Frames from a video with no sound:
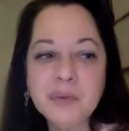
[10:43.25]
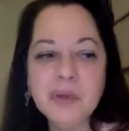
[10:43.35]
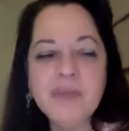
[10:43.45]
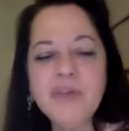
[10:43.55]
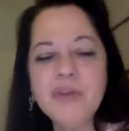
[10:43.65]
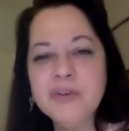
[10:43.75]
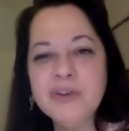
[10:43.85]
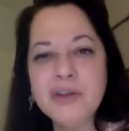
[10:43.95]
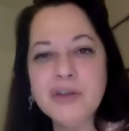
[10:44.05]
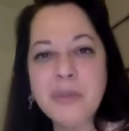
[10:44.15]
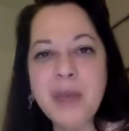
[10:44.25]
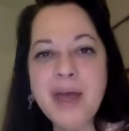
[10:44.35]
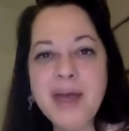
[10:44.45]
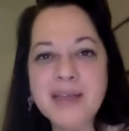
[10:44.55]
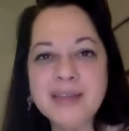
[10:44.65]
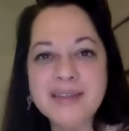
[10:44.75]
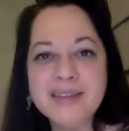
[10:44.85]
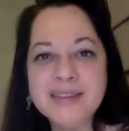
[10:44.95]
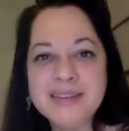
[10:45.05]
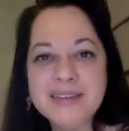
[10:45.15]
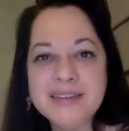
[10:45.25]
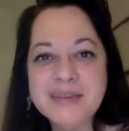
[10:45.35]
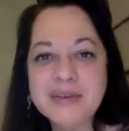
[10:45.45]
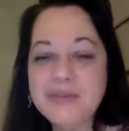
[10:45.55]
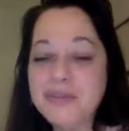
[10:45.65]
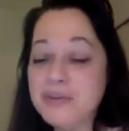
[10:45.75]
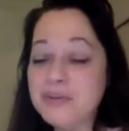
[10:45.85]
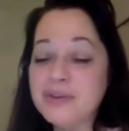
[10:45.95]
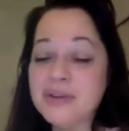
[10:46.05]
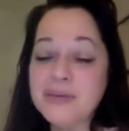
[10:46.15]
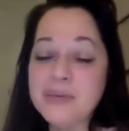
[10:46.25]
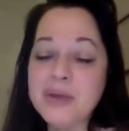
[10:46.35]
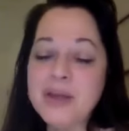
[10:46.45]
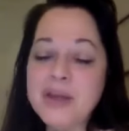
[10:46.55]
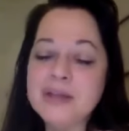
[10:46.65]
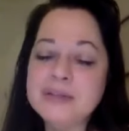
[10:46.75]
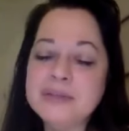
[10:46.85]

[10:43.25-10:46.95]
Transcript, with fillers: What if there was another path? What if there was another way?